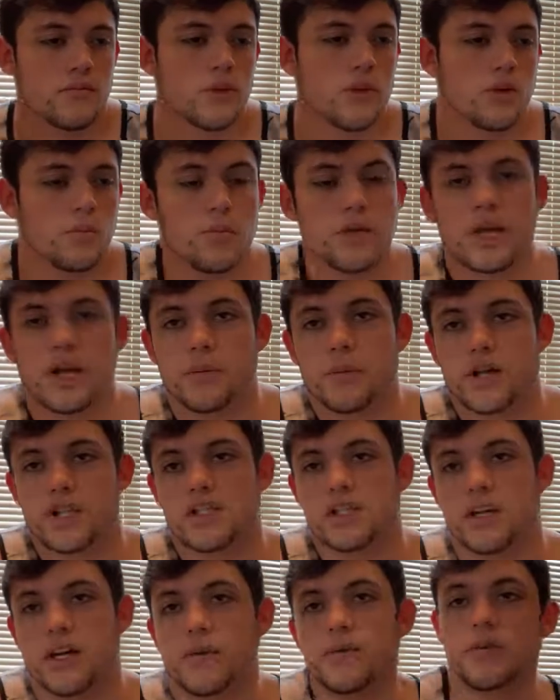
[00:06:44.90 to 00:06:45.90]
But yeah, back
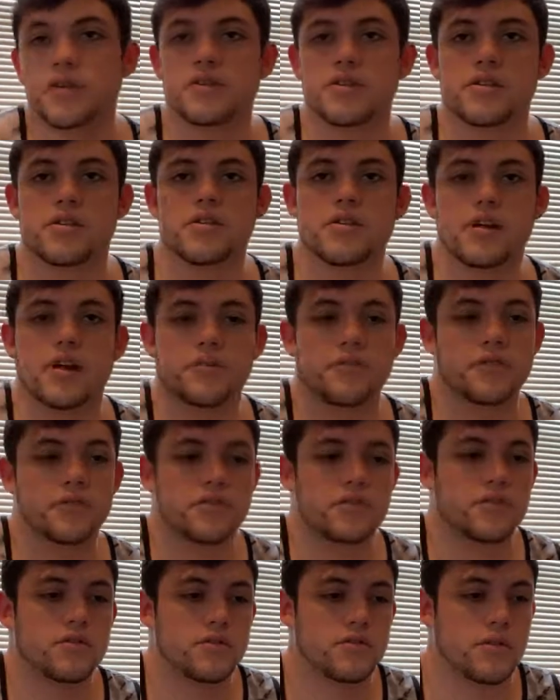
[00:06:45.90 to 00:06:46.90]
to the M52. The
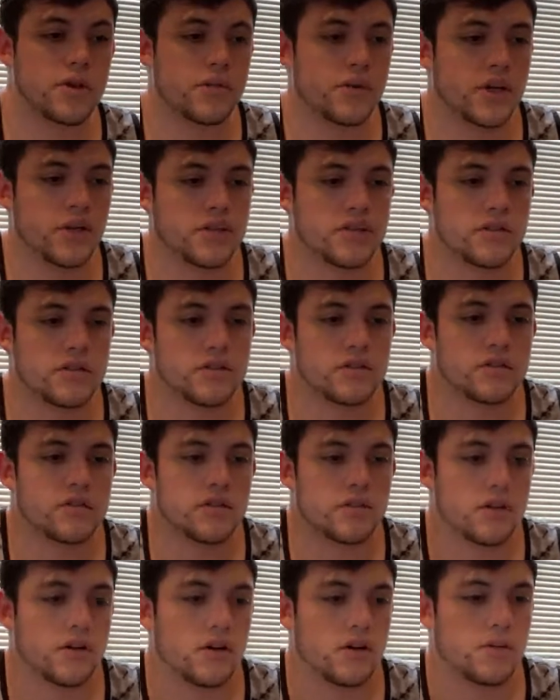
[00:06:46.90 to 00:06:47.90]
M52 swap, I guess,
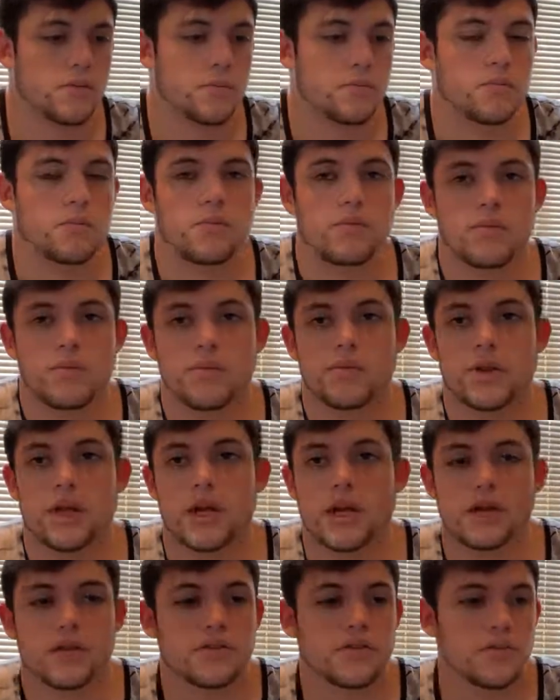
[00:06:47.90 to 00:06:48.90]
is,
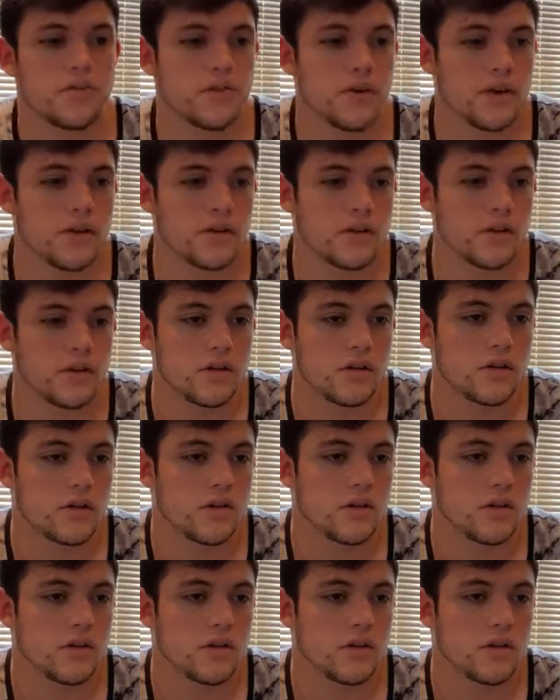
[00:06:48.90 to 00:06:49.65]
yeah, it's fairly,